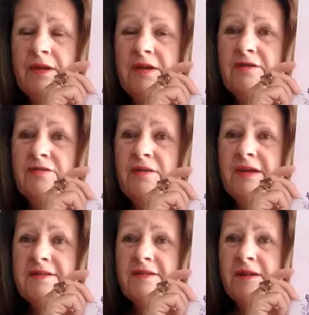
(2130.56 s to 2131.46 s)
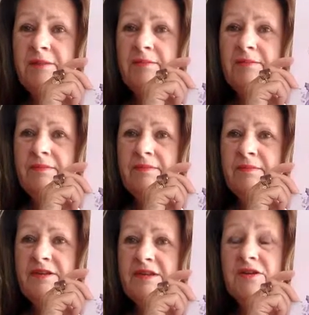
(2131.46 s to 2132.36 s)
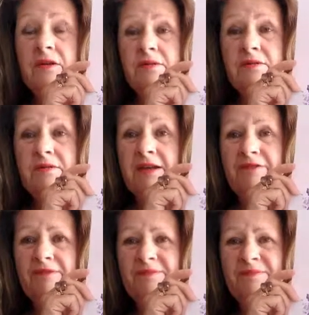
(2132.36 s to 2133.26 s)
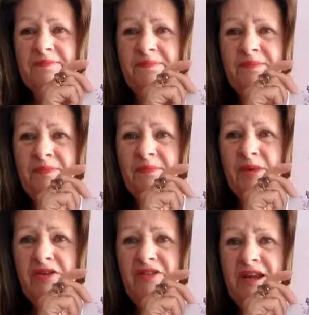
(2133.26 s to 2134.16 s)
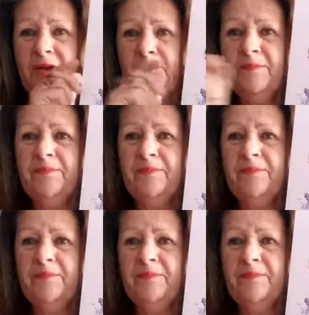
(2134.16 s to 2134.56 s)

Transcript: And until next time, I send you lots of love. Bye for now.